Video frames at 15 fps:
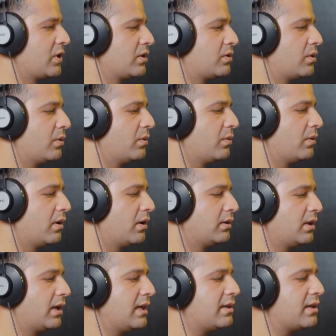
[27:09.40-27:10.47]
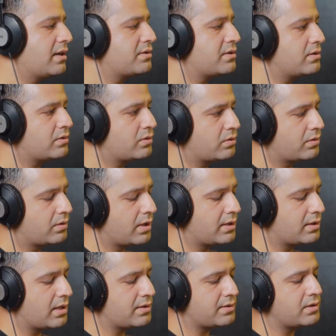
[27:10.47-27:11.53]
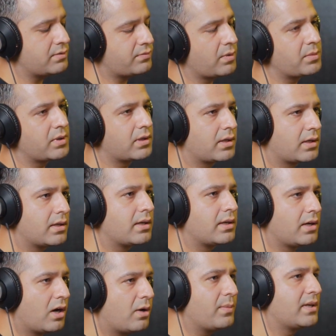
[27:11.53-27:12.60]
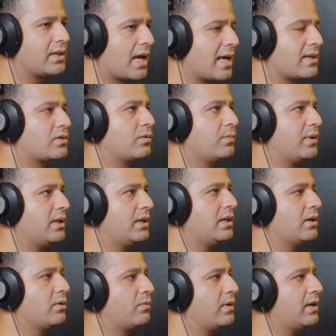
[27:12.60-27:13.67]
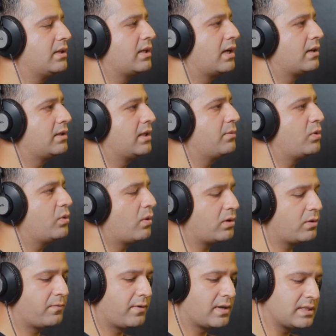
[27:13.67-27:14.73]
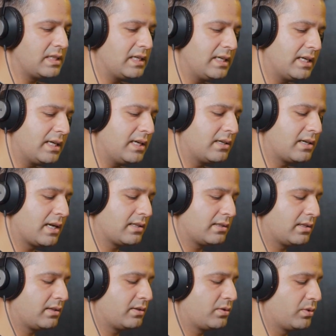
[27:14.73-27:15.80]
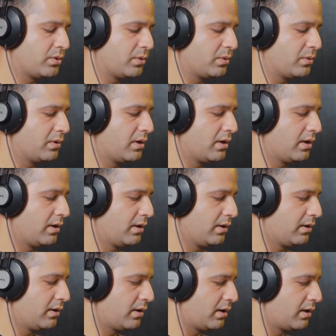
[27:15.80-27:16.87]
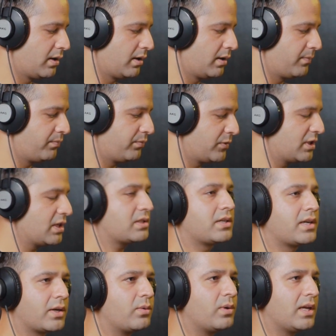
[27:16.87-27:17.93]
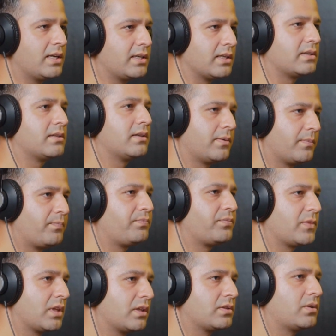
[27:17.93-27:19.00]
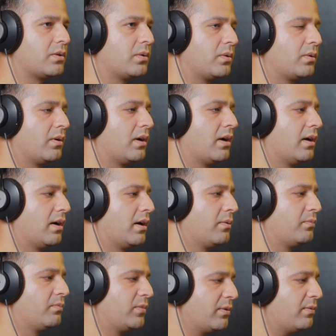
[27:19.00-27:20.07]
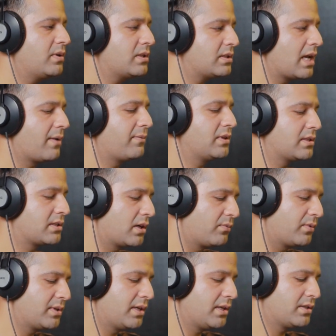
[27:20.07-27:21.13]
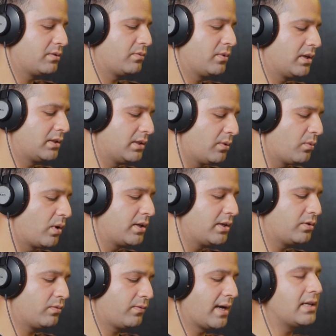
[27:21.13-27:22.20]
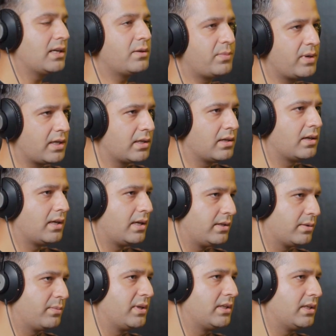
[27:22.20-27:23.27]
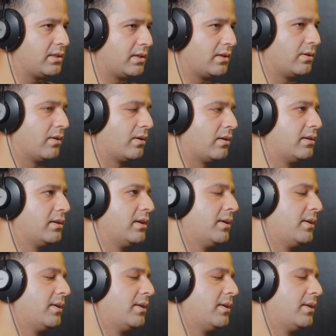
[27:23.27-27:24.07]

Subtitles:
So the intentions from the government has to be in a way that they would want to facilitate rather than to just regulate it. So we were just having this conversation where they wanted to finally bring in an intermediary law,